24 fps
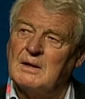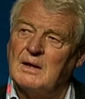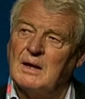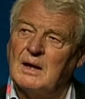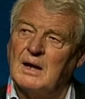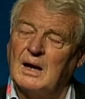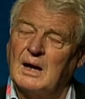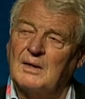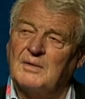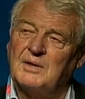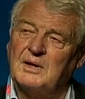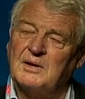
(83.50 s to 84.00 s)

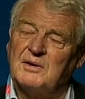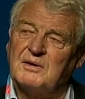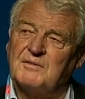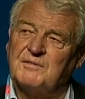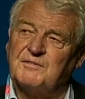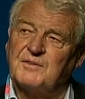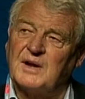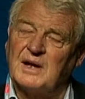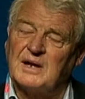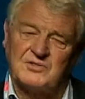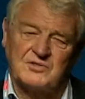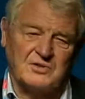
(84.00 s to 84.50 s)
And then
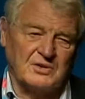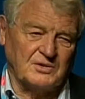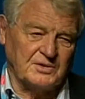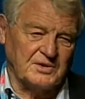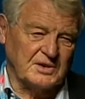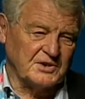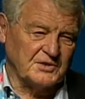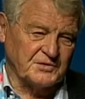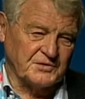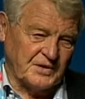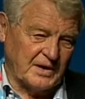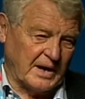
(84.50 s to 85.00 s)
reflect on
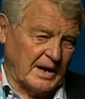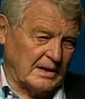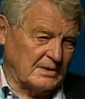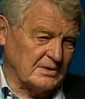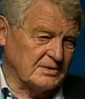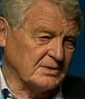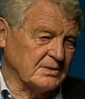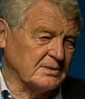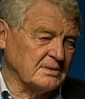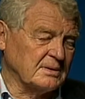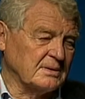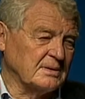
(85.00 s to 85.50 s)
this
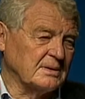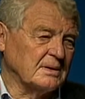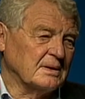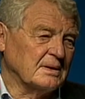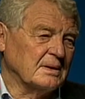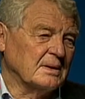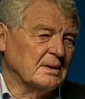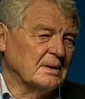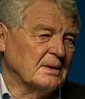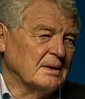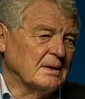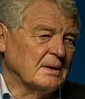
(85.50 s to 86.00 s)
fact,
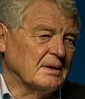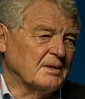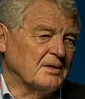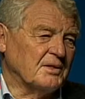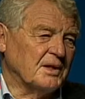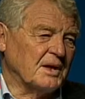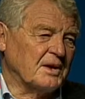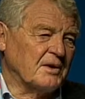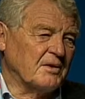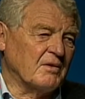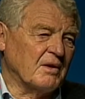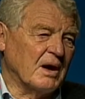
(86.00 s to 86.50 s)

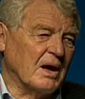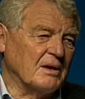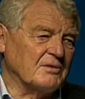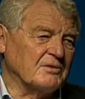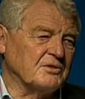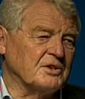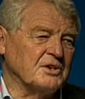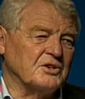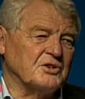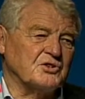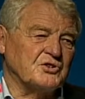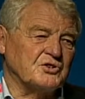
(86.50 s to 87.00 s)
that around
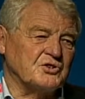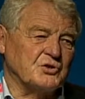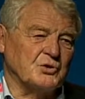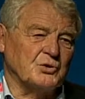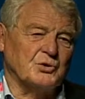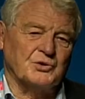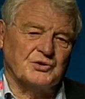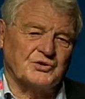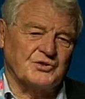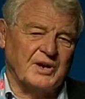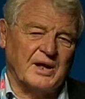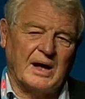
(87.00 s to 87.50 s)
these
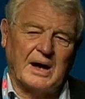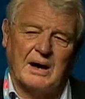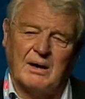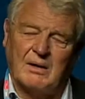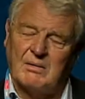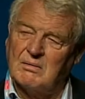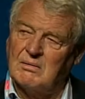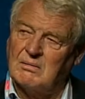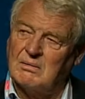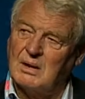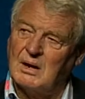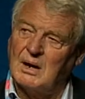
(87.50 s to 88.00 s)
shores
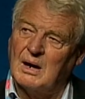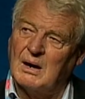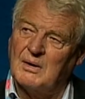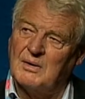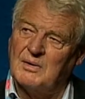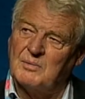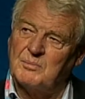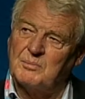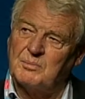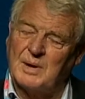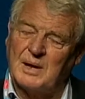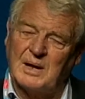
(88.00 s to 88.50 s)
now are
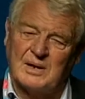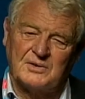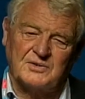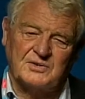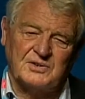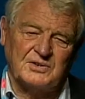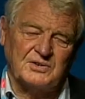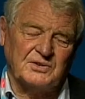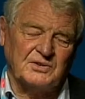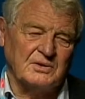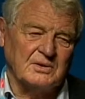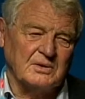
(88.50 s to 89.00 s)

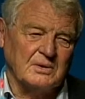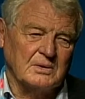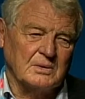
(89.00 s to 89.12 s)
implanted